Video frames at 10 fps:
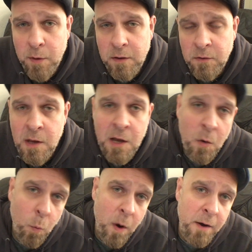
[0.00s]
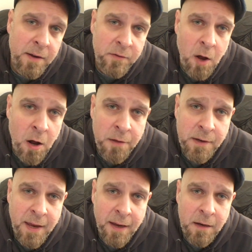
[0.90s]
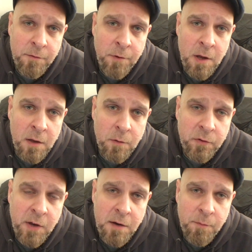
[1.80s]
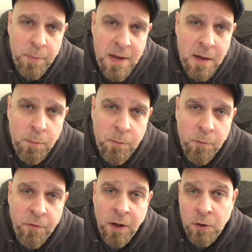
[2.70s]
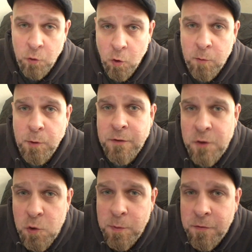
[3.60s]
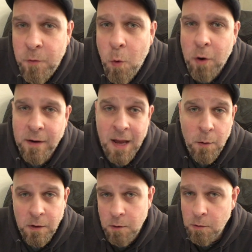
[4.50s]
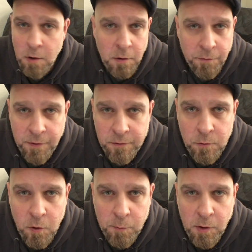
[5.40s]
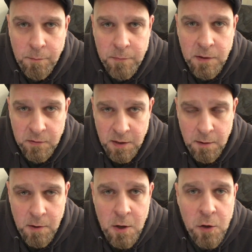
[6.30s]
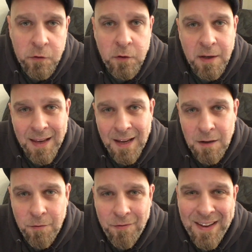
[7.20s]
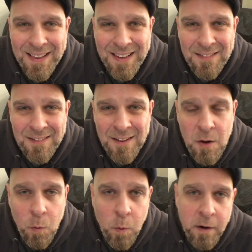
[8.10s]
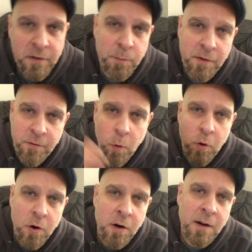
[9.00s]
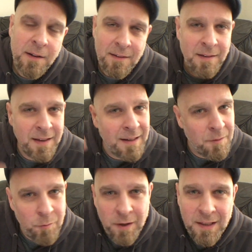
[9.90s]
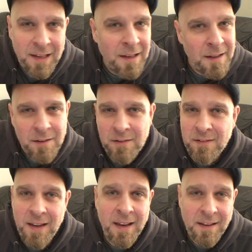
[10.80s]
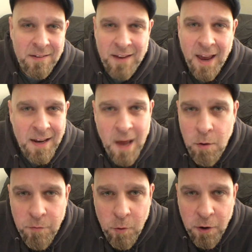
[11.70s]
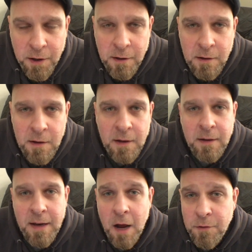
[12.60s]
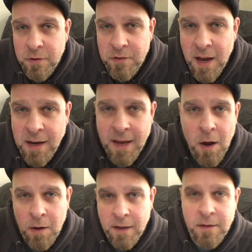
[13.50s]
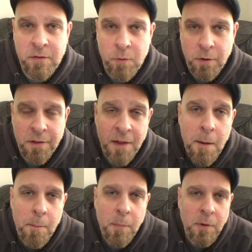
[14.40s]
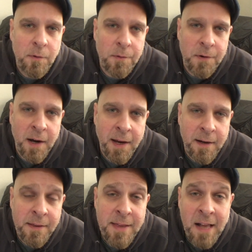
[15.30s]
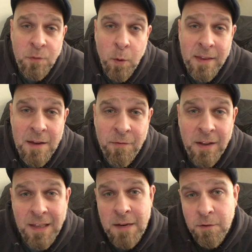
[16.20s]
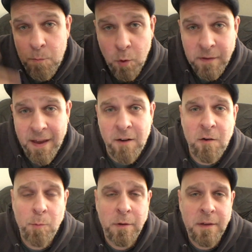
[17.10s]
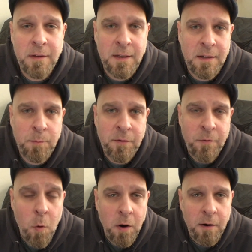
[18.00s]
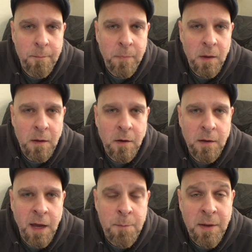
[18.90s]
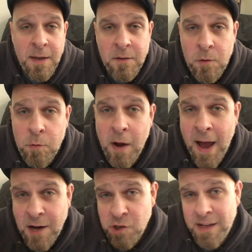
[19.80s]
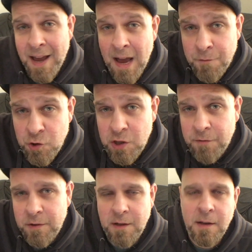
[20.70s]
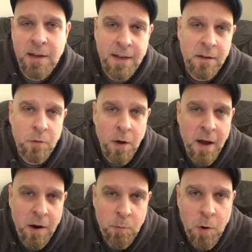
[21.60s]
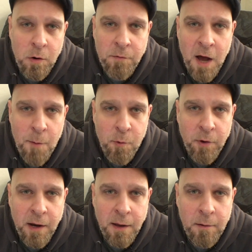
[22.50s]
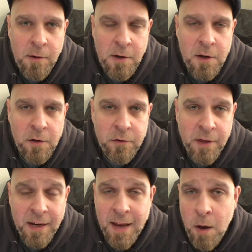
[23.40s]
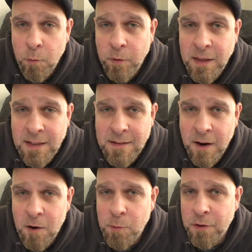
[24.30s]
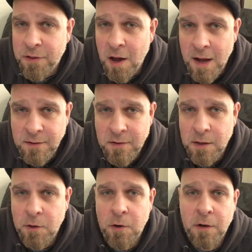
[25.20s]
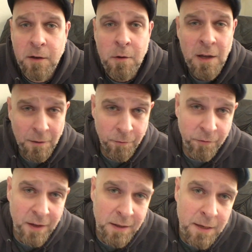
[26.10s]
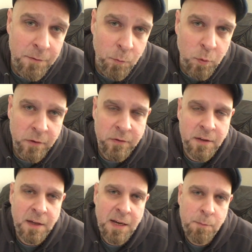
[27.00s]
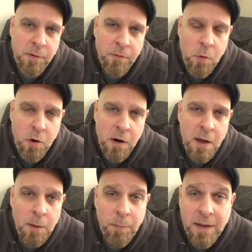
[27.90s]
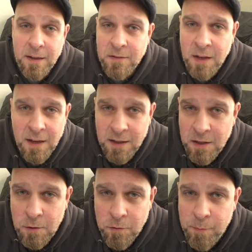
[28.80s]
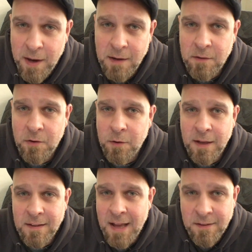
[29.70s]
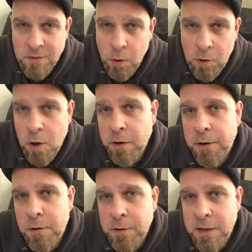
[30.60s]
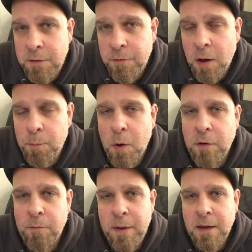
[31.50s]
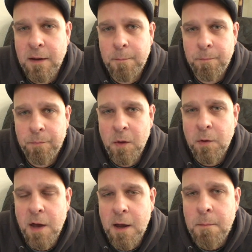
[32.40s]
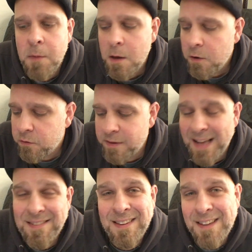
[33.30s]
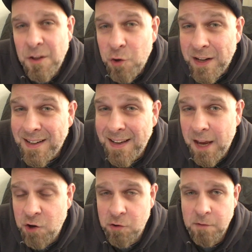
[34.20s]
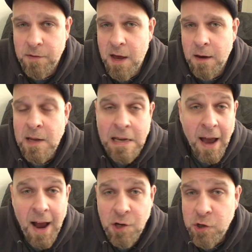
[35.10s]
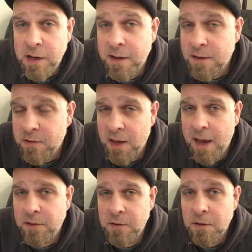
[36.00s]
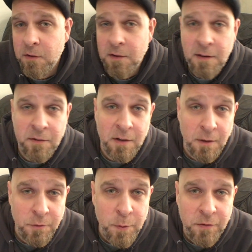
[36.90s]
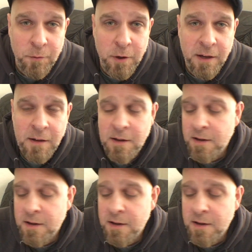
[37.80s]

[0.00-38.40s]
is, whereas all the negative state of being felt normal to you before, now it no longer feels normal, you see? So the negative feelings, whereas before they didn't really stand out for you, now they're standing out like a sore thumb, right? And that's why they feel even more terrible than they did before, okay? Because you actually have shifted into a higher mode of operating, so that now really terrible thoughts that occur to you feel even worse than they did before, because you've made it so that that's no longer your default mode of being, okay? So that's another indication of that. Actually, in this case, and this is a little twist for you,